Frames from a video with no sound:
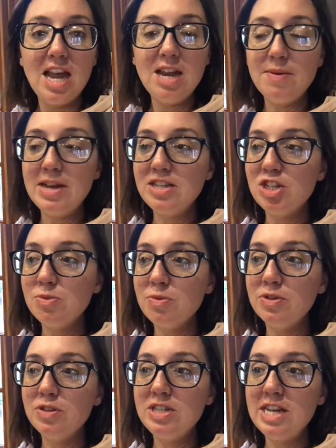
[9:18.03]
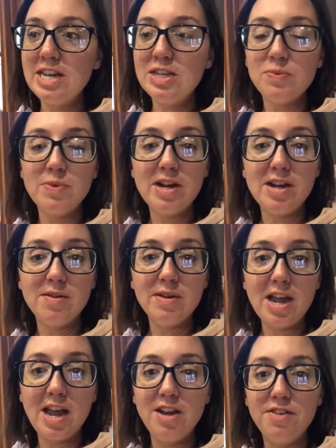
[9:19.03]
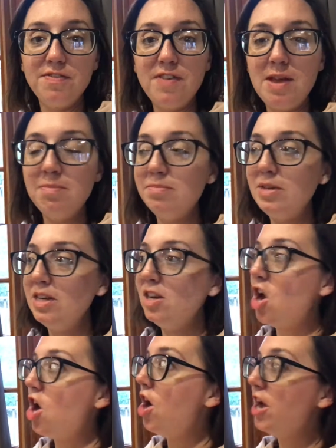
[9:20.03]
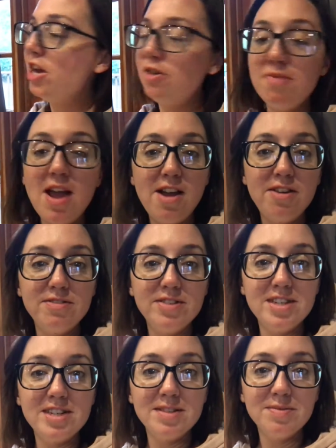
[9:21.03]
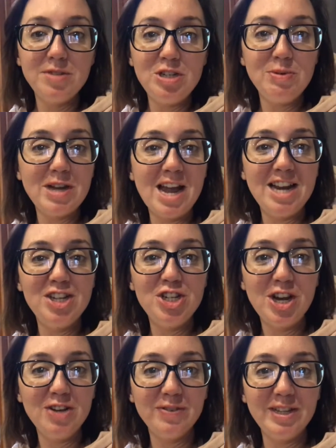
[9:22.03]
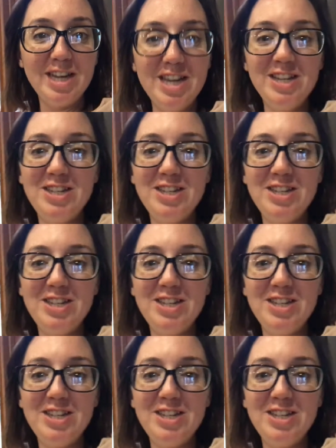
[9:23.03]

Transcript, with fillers: anyway, it's just one of those days where we kind of hemming and hawing around, which we kind of generally